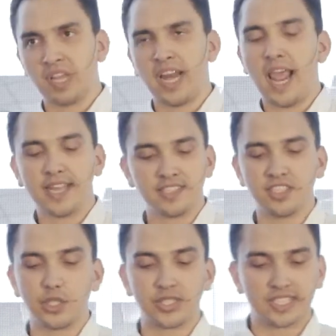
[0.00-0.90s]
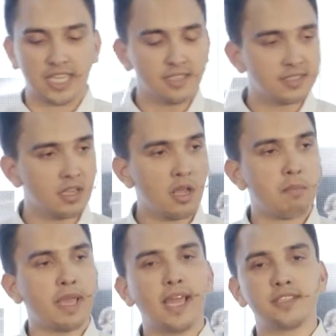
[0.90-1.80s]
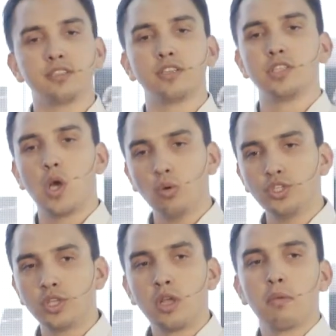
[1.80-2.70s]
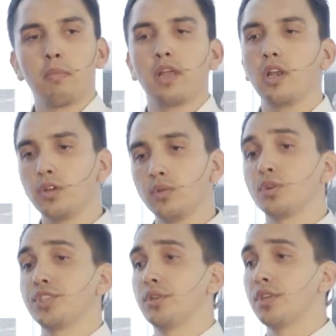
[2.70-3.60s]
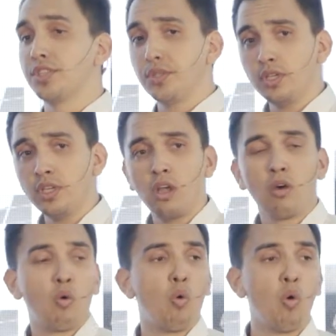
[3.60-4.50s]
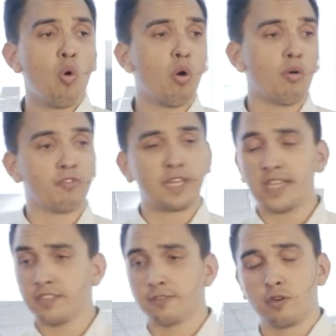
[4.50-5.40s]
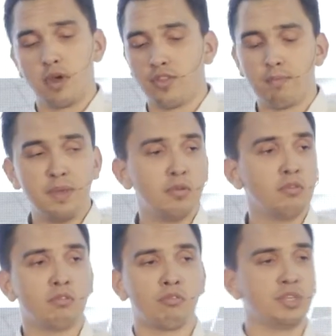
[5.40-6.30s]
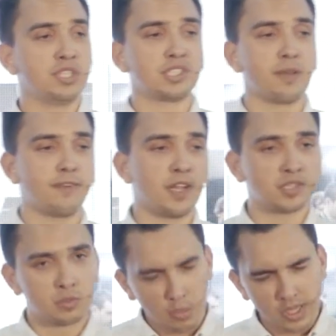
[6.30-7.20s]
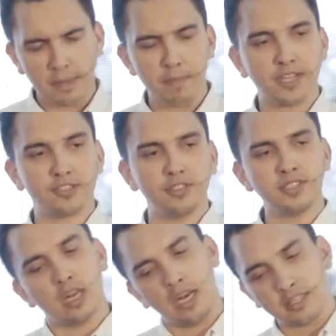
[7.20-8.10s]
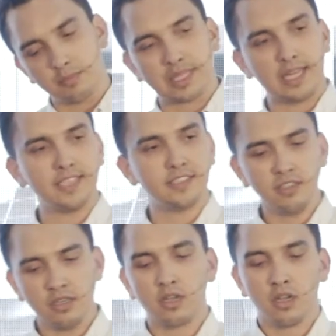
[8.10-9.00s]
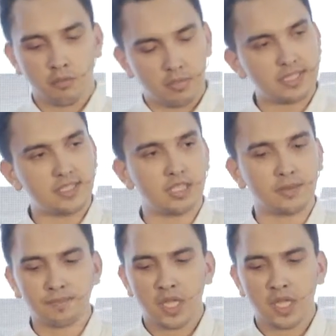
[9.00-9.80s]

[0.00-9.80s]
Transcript: enhancing your skills, by getting the knowledge, by learning what you are doing, or getting from other people, reading something else. We will come back to this a little bit later, but still.